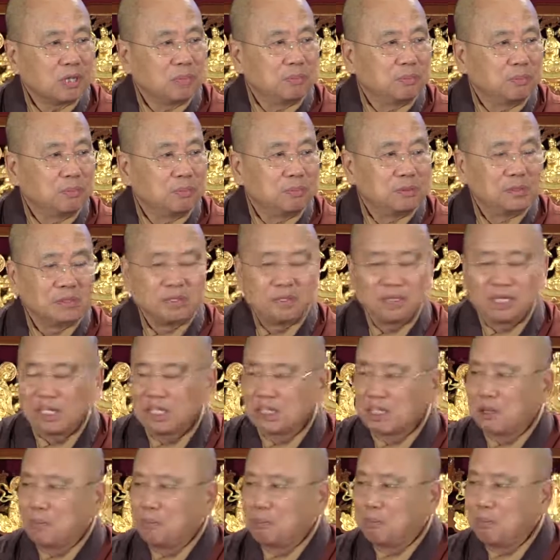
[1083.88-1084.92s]

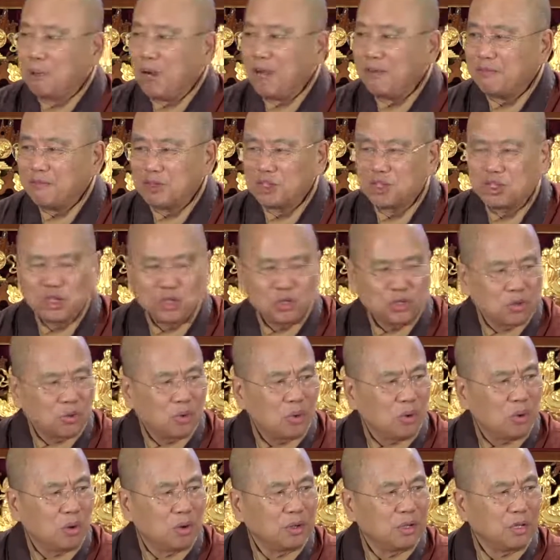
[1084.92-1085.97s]
that their breath is
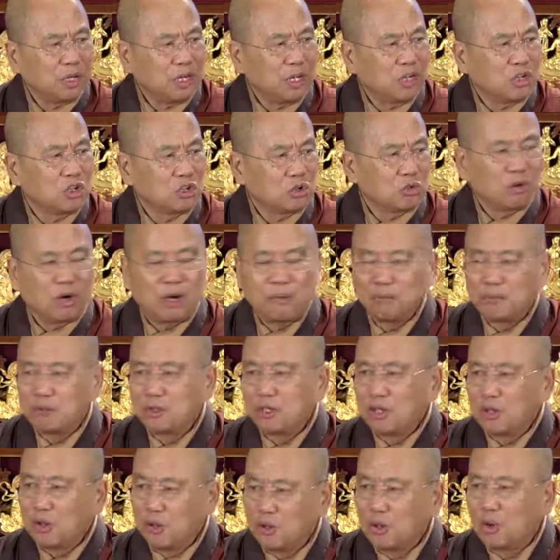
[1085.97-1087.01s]
short,
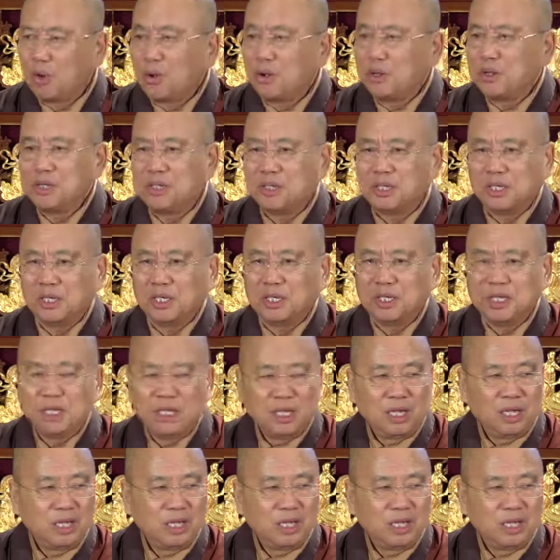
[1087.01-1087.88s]
interrupted, noisy,